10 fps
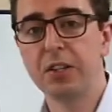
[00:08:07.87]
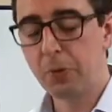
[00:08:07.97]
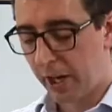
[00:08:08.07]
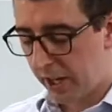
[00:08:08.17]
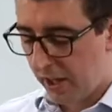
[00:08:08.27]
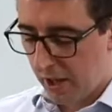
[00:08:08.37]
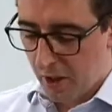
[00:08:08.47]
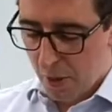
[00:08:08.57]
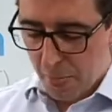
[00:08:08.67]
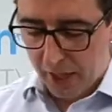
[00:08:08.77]
way,
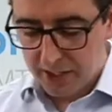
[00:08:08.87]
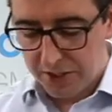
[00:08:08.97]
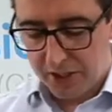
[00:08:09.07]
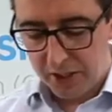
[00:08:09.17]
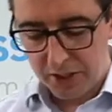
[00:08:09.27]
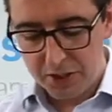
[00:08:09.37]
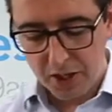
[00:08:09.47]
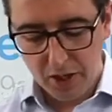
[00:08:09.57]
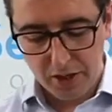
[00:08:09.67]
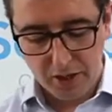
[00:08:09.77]
is that at the
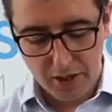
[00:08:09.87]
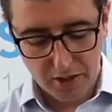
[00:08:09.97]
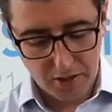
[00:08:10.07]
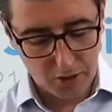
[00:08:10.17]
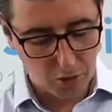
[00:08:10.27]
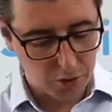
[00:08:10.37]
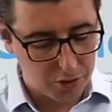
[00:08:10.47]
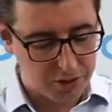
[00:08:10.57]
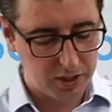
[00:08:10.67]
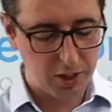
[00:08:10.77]
start of the
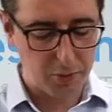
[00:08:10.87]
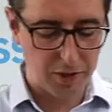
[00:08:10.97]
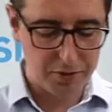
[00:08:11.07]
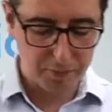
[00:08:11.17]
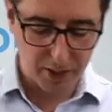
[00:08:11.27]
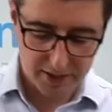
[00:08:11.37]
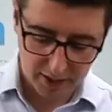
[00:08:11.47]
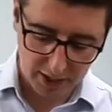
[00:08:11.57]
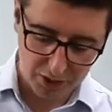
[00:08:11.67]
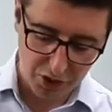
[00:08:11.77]
course, you know, we have some basic
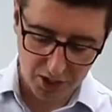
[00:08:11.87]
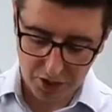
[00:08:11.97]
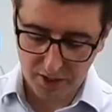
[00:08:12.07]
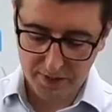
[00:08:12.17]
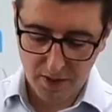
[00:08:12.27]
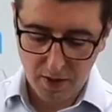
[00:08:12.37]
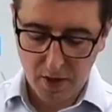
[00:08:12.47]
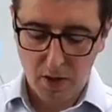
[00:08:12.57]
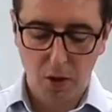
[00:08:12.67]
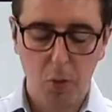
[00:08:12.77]
kind of check sheets.
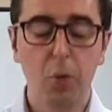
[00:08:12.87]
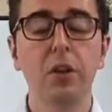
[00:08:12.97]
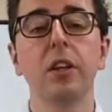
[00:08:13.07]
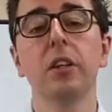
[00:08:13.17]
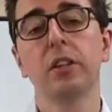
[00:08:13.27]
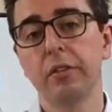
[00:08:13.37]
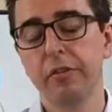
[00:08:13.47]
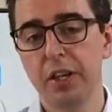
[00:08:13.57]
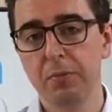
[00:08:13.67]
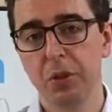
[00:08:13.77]
One of the
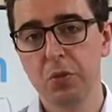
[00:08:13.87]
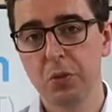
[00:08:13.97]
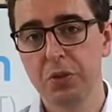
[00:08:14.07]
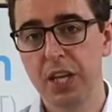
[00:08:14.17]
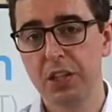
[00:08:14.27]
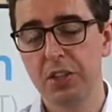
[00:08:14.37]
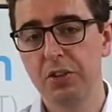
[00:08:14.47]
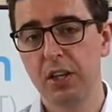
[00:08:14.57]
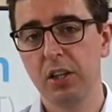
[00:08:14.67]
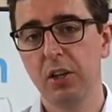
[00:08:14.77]
first modules is actually
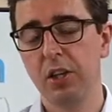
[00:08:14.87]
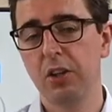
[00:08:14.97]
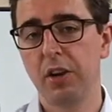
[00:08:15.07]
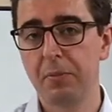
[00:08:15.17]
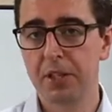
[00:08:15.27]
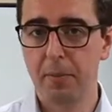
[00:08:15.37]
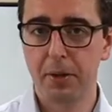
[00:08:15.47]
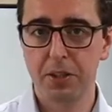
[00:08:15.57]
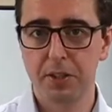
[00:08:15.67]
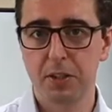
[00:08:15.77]
trying to look at your aims and
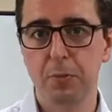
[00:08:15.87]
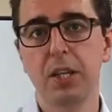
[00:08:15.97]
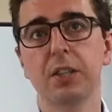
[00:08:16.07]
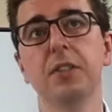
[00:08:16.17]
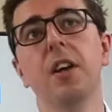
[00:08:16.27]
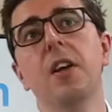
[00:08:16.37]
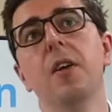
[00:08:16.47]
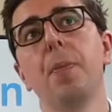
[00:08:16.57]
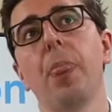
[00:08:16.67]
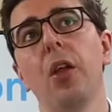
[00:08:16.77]
ambitions, because
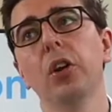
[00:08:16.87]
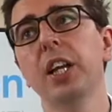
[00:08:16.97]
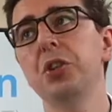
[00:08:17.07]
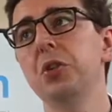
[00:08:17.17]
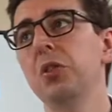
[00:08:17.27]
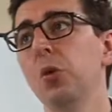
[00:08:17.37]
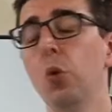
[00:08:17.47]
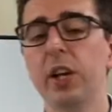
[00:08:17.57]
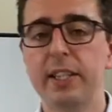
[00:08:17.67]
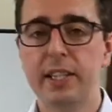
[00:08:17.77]
unless you know
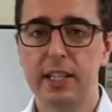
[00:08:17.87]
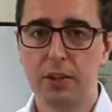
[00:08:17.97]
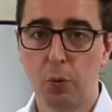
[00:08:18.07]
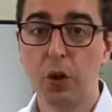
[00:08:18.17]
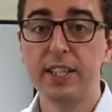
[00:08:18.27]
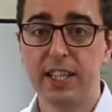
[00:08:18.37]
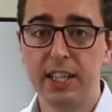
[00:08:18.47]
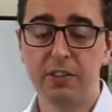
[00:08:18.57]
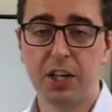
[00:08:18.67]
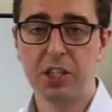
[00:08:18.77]
what is it
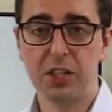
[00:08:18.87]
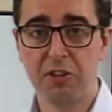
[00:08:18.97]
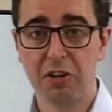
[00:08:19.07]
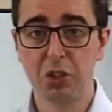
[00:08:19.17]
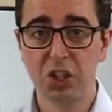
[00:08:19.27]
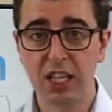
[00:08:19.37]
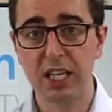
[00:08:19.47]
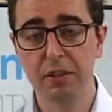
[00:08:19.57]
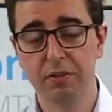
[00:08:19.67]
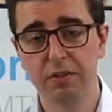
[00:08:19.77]
you're actually trying to
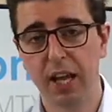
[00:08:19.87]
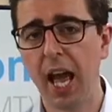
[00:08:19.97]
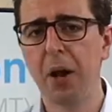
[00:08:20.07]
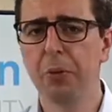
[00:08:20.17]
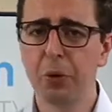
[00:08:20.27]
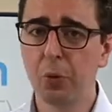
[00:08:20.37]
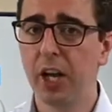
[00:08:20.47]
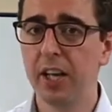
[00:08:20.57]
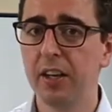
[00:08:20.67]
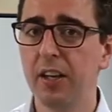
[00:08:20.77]
achieve, how and
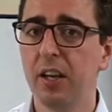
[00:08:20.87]
when,